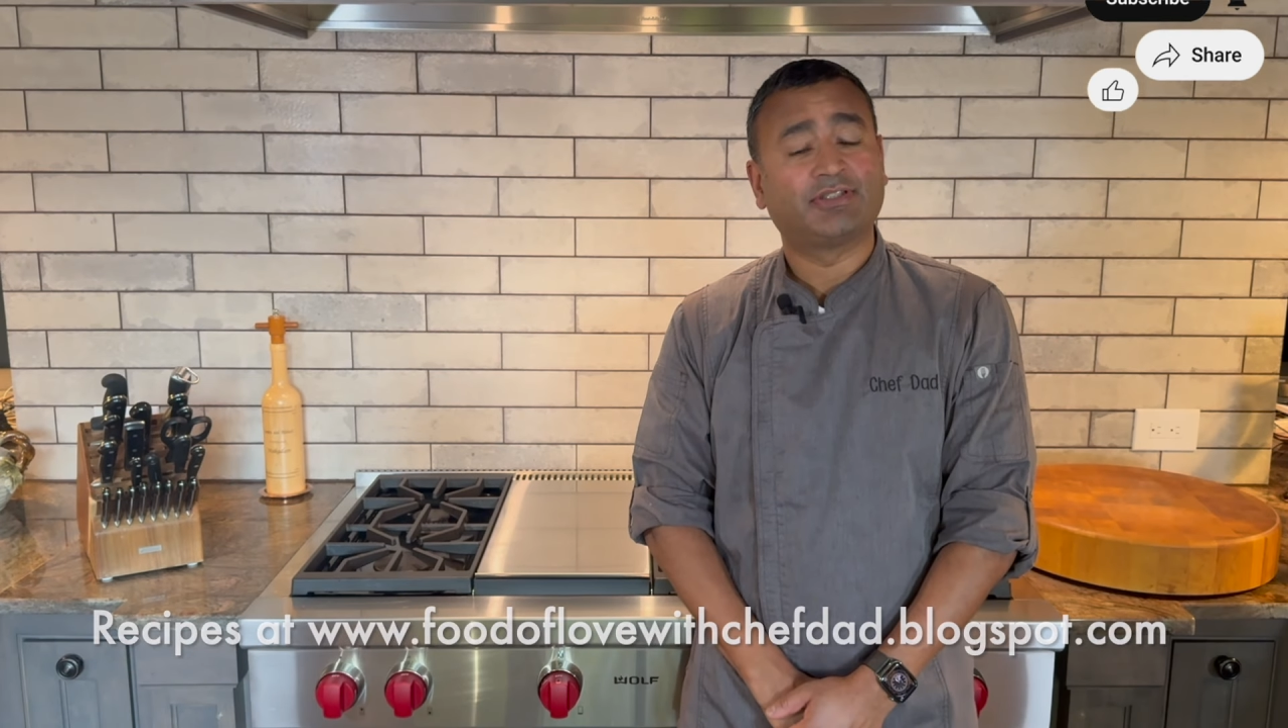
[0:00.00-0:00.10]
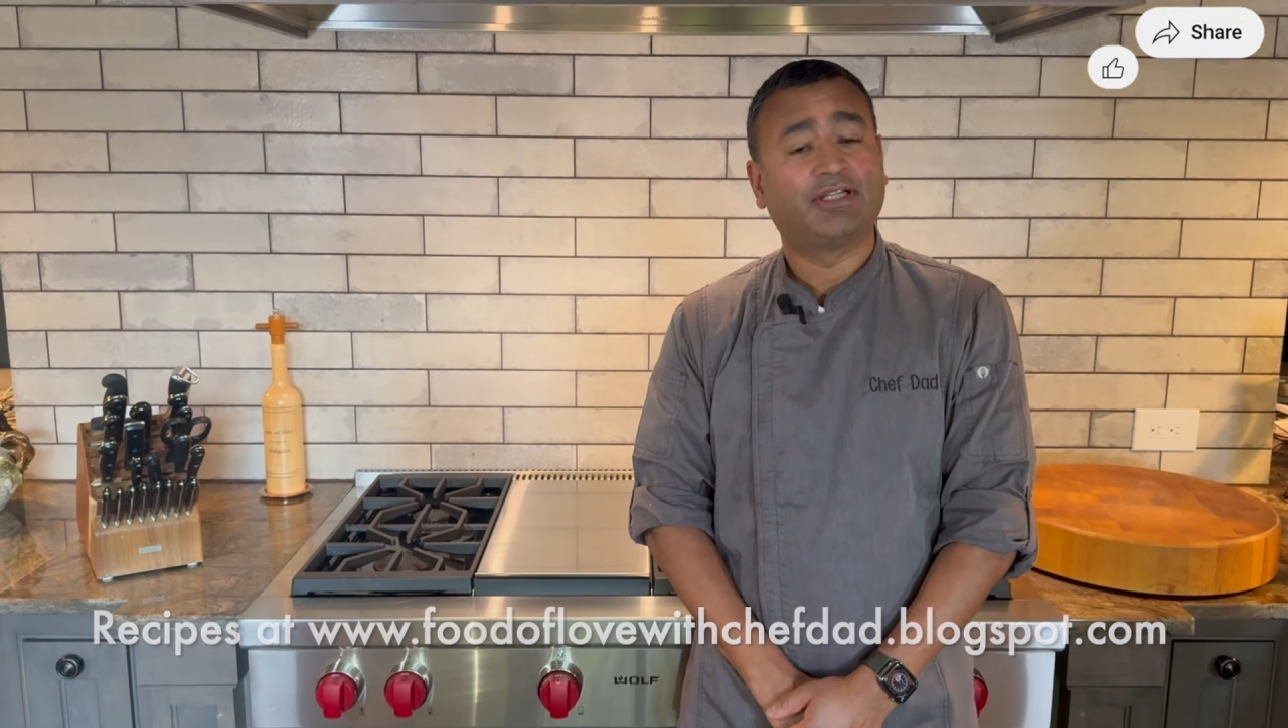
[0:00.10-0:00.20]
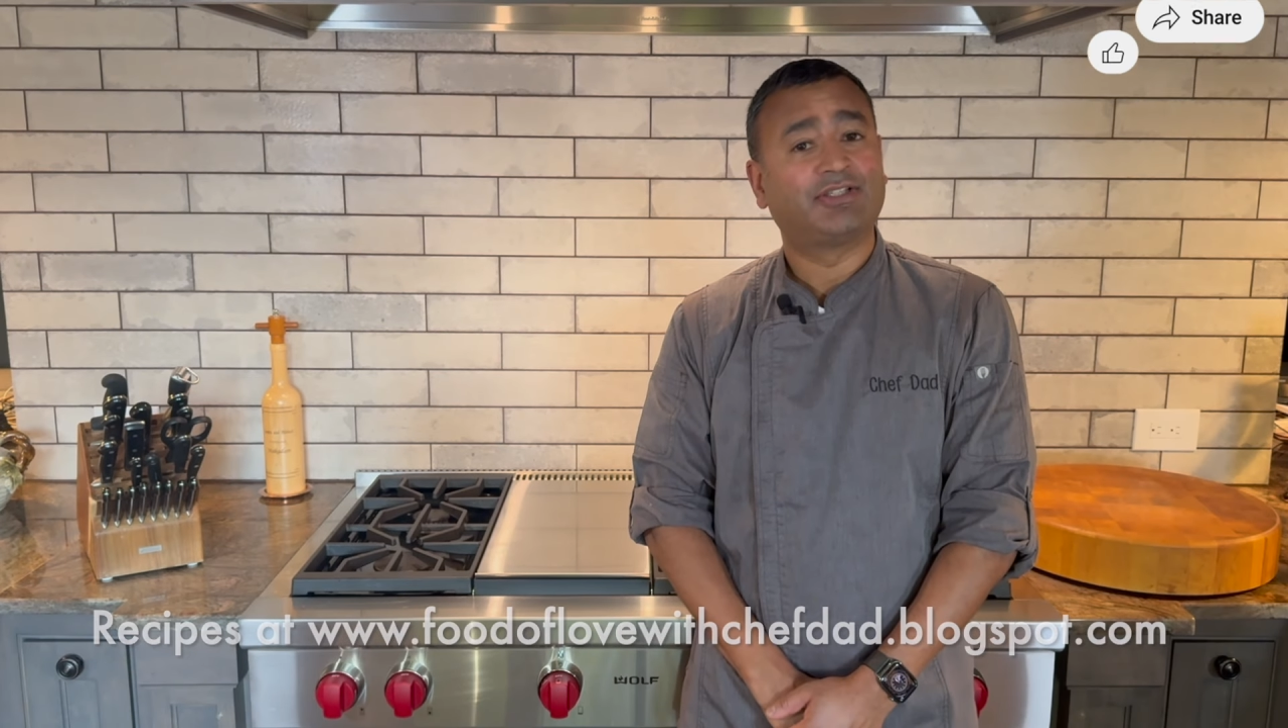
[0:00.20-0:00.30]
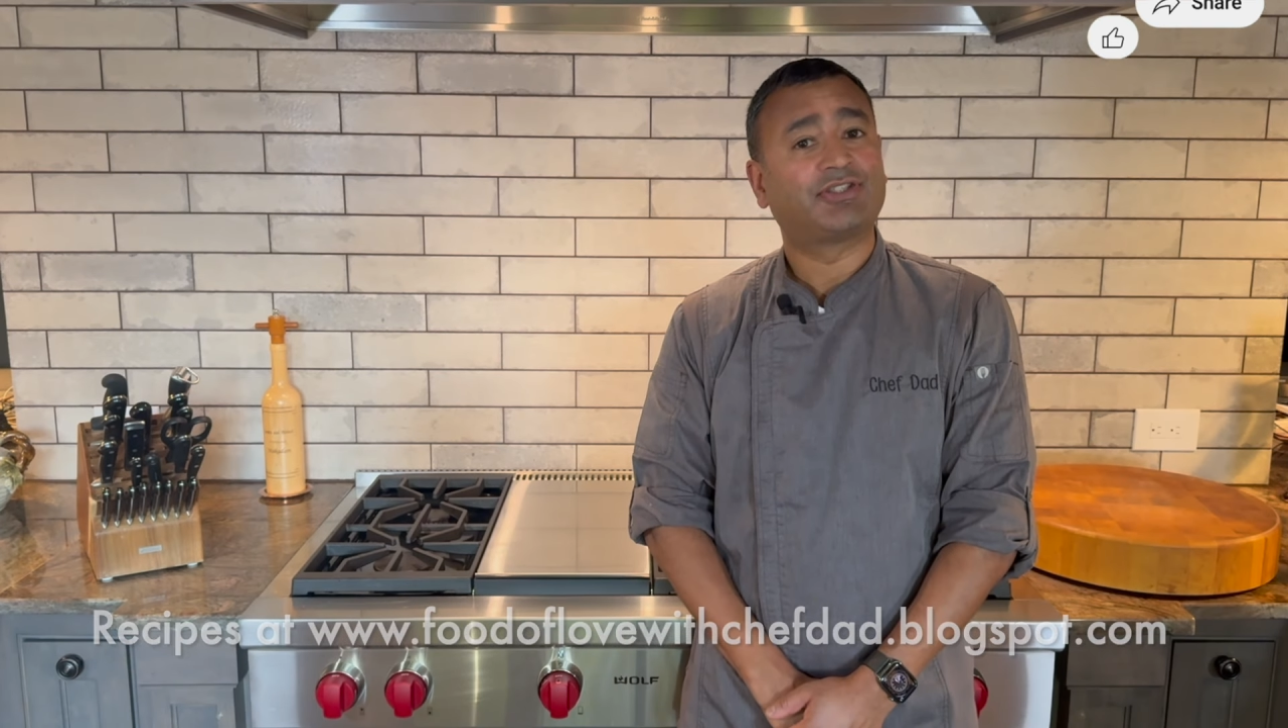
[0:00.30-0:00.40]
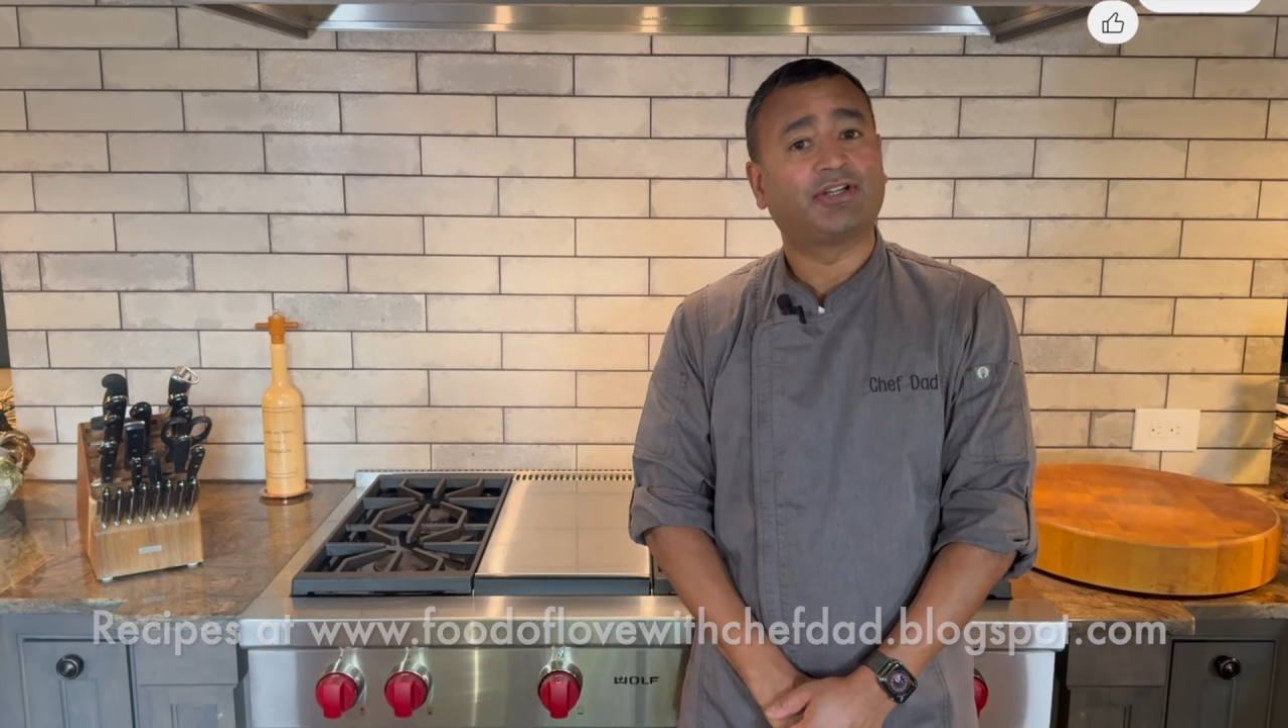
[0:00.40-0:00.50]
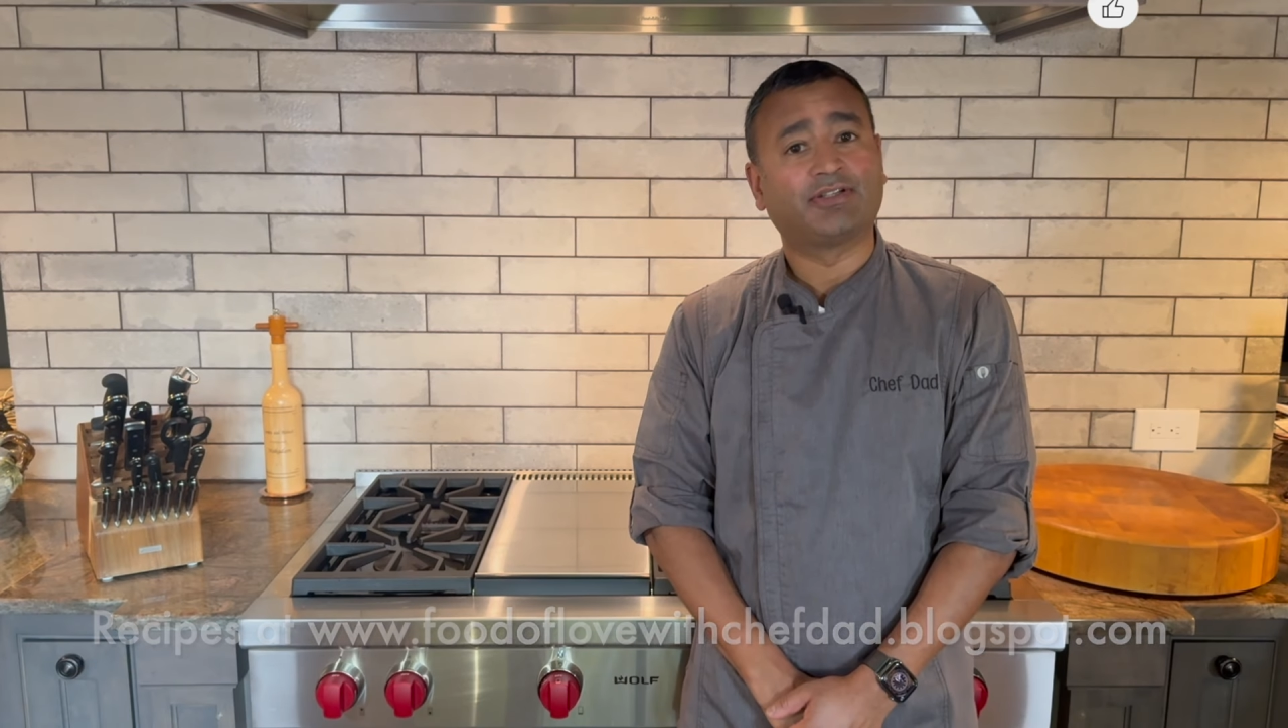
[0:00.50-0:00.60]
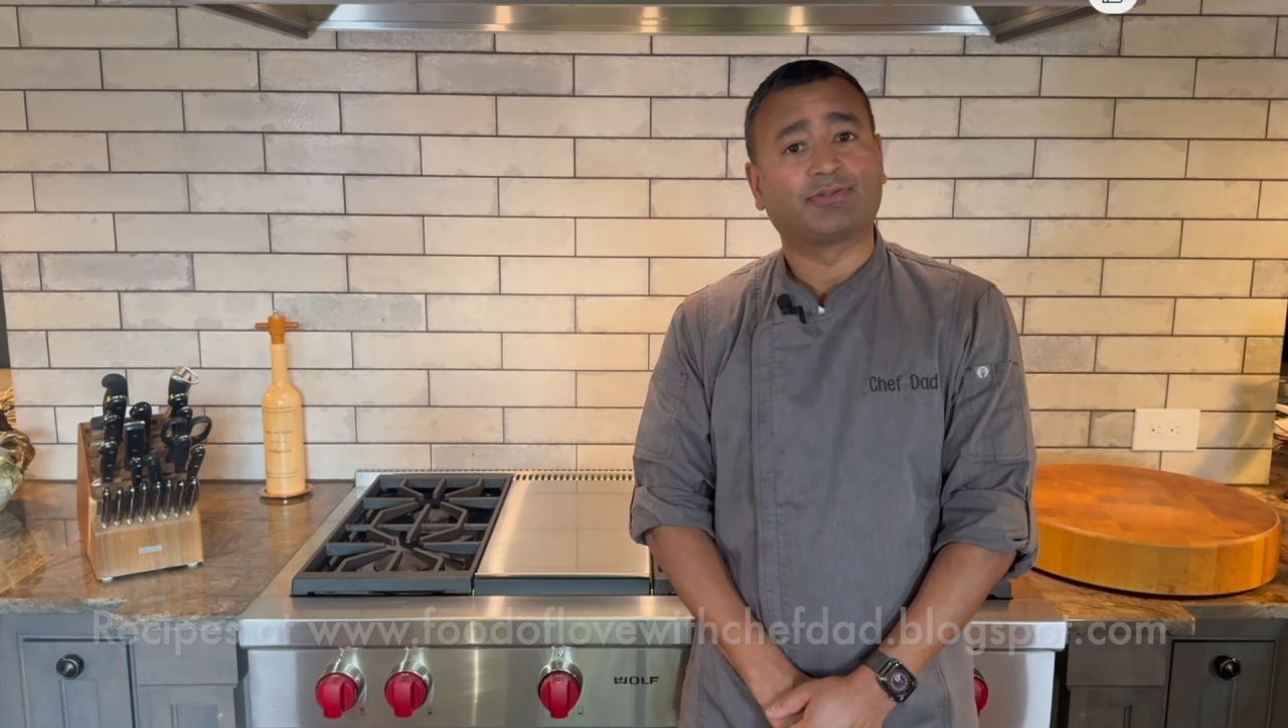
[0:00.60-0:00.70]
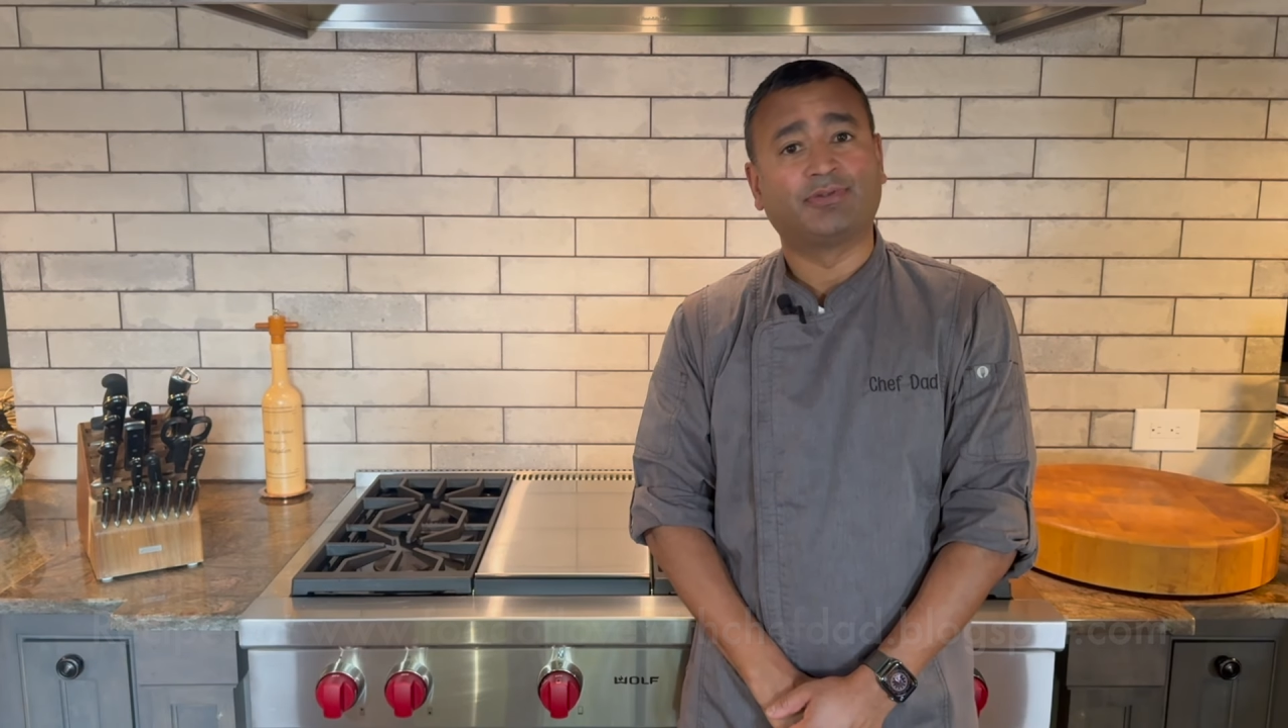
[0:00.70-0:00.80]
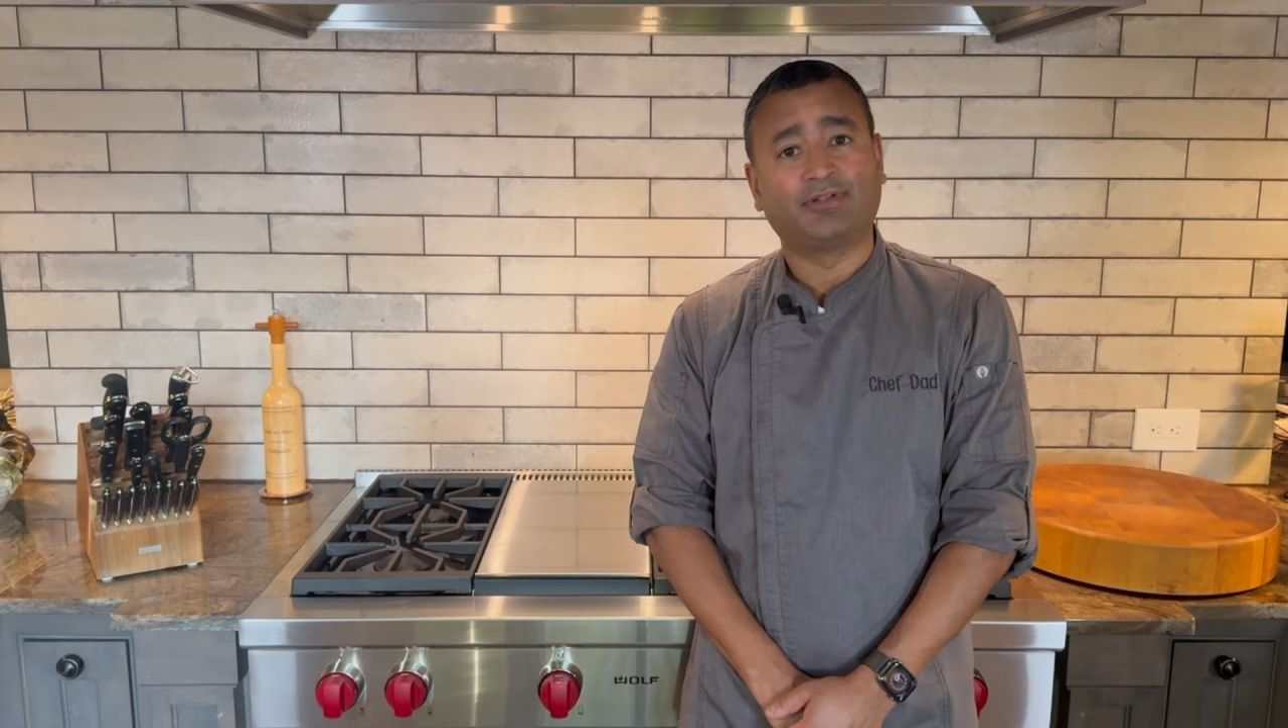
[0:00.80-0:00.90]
and share this with